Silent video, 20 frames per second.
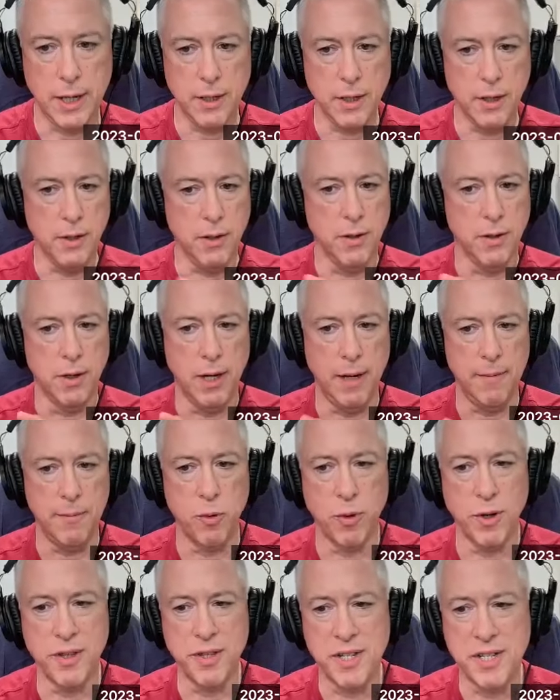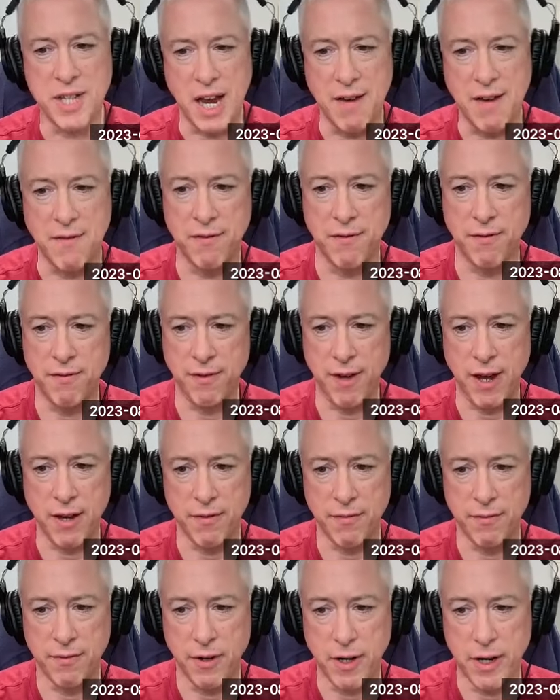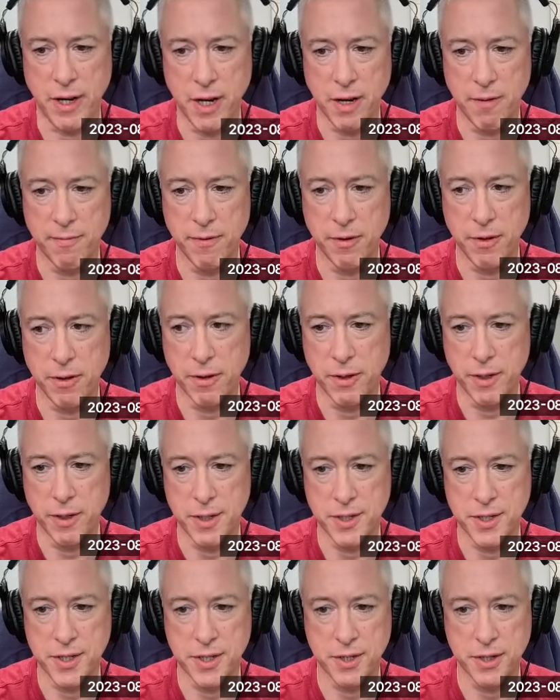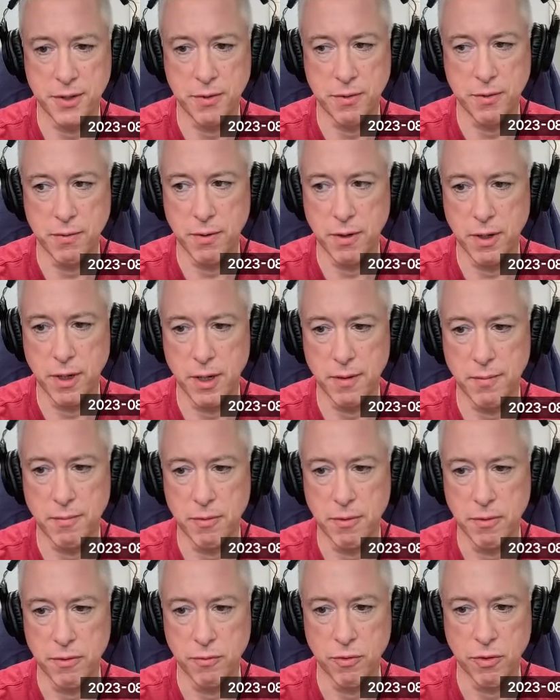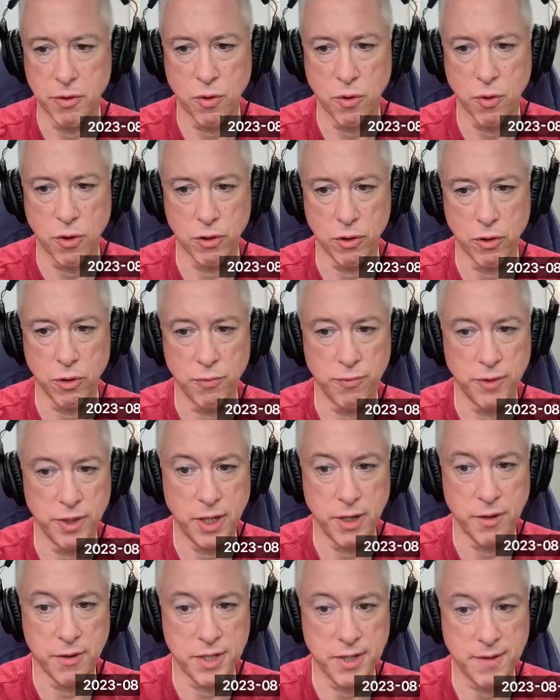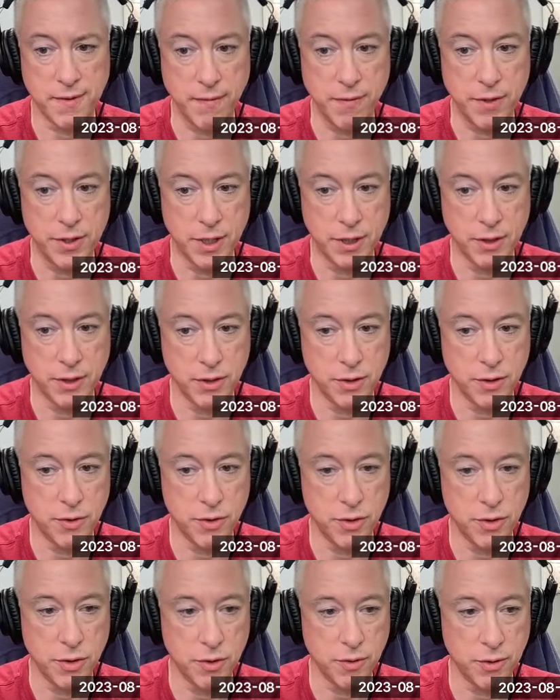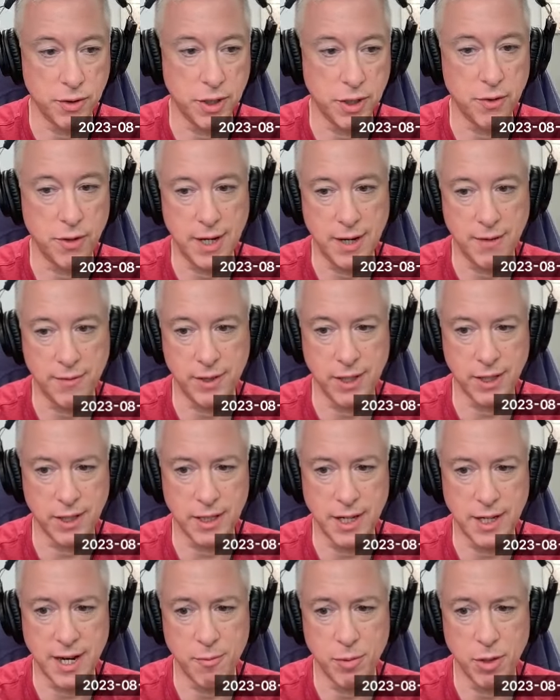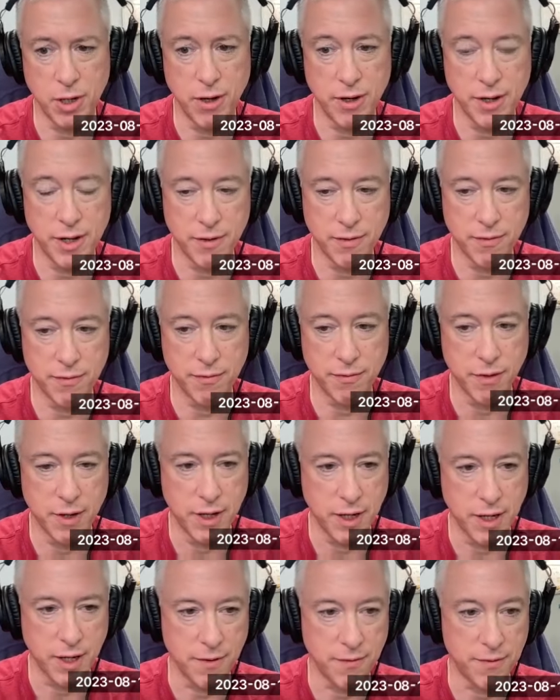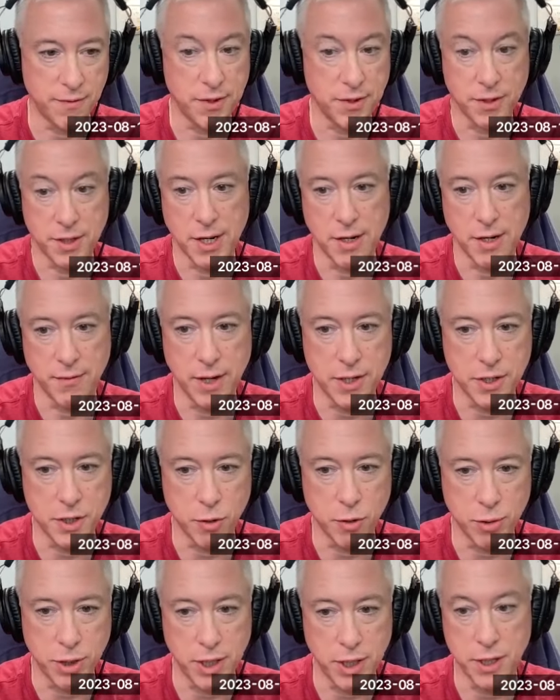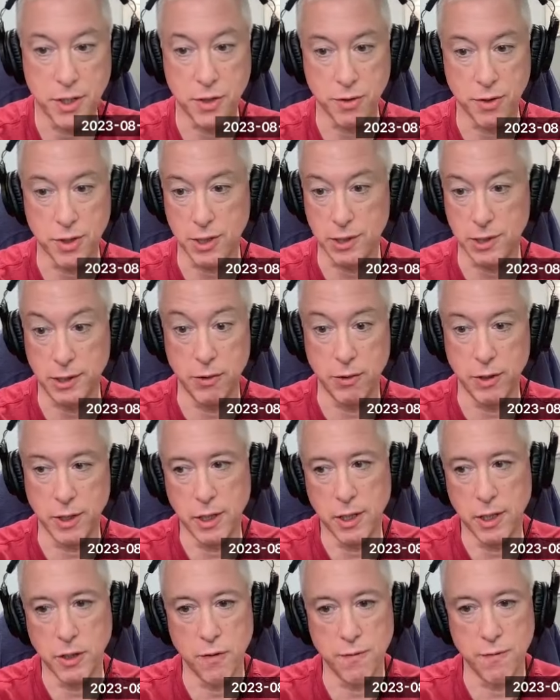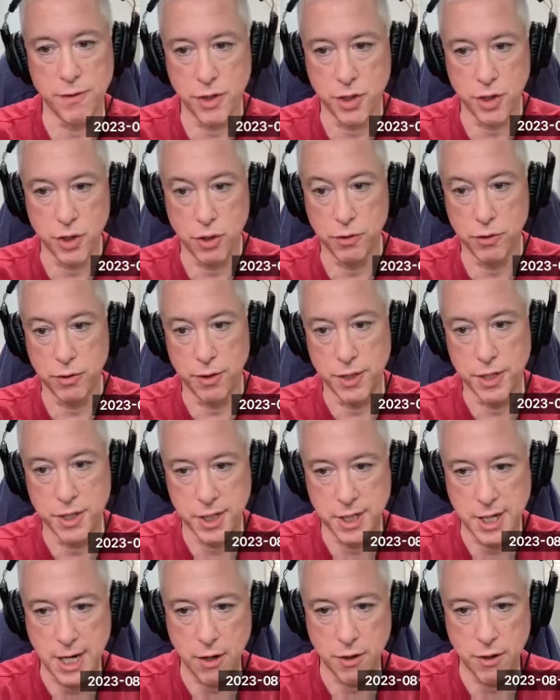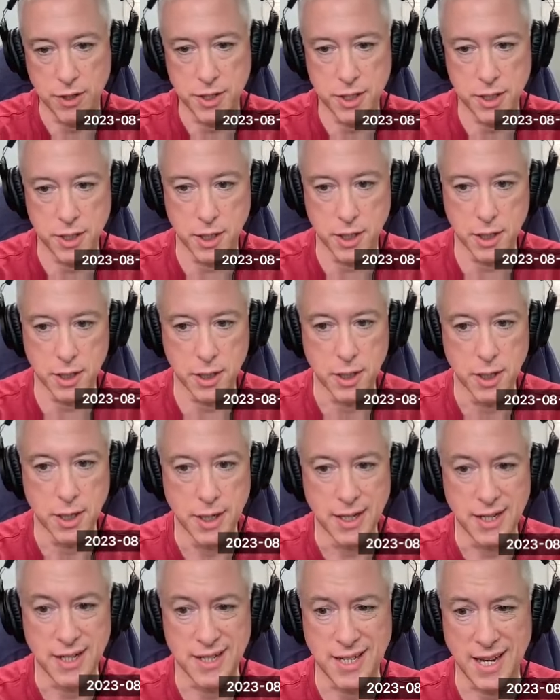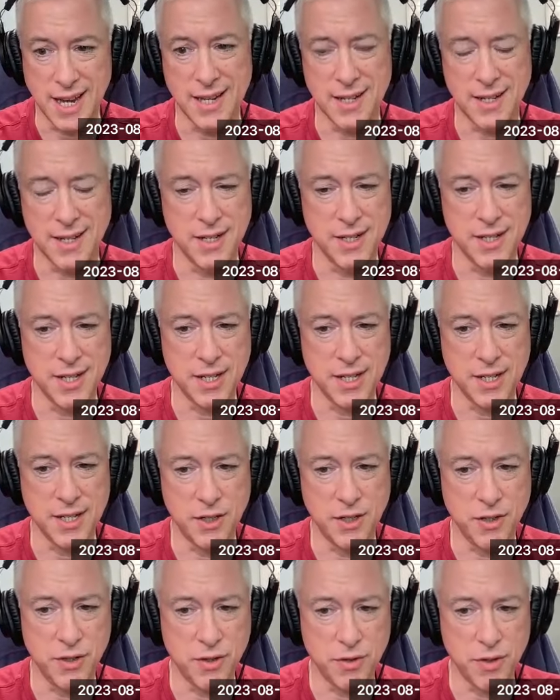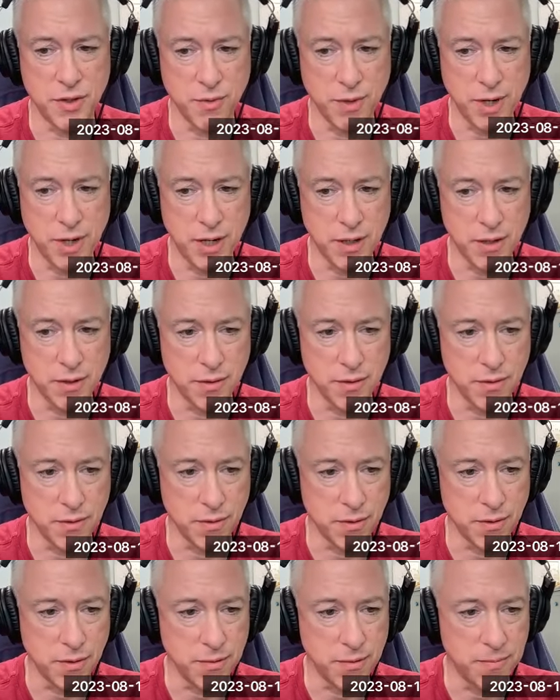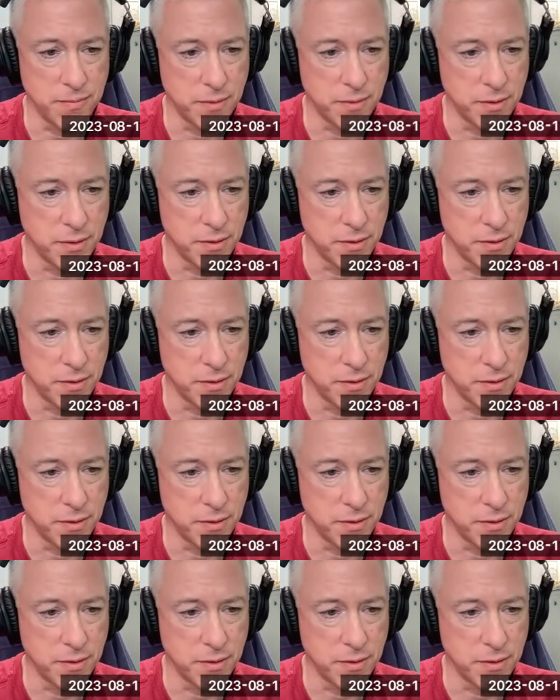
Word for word: And I mean, one of the things I've found very helpful is to um, record Loom videos of everything that you do. And then you have like a library of of kind of SOPs or just literally like over the shoulder, this is how it's done. Is that is that something you do as well? Or